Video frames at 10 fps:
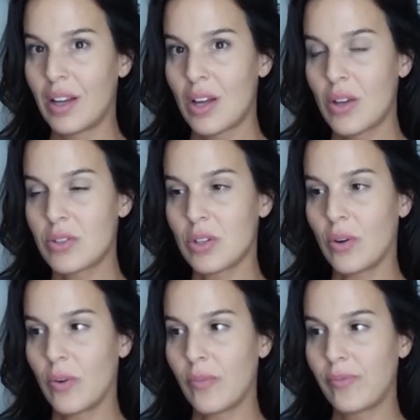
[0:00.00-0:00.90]

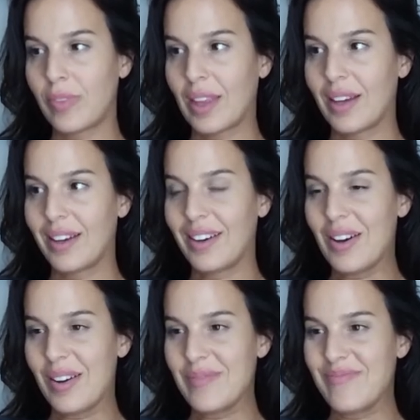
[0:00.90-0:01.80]
So
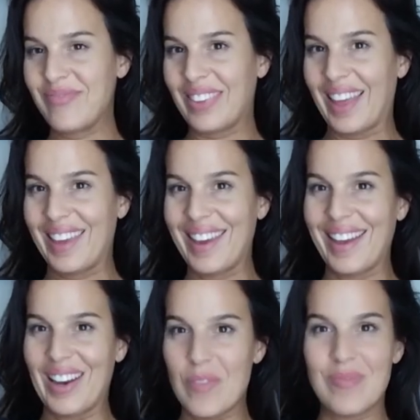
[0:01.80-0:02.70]
um, again,
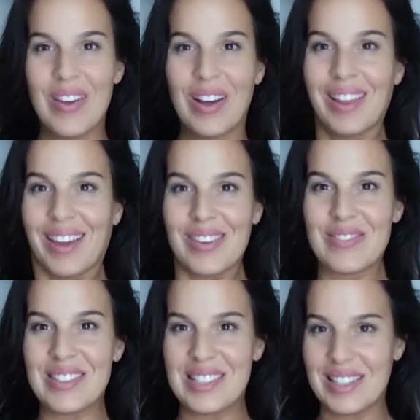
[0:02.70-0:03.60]
I'm not like a
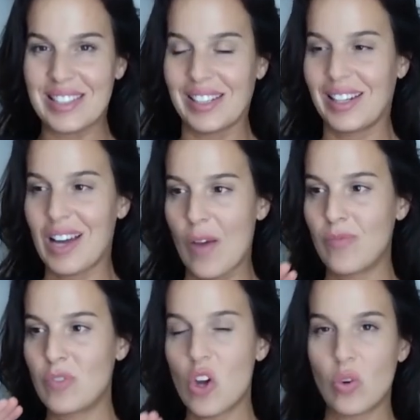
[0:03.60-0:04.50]
physician, I'm
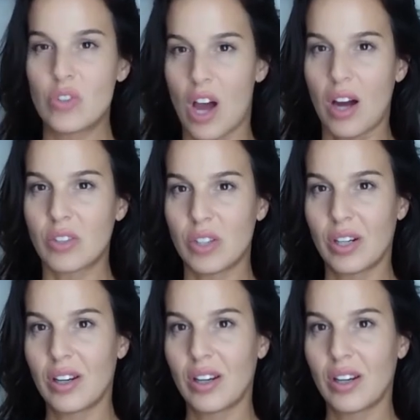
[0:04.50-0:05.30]
no doctor.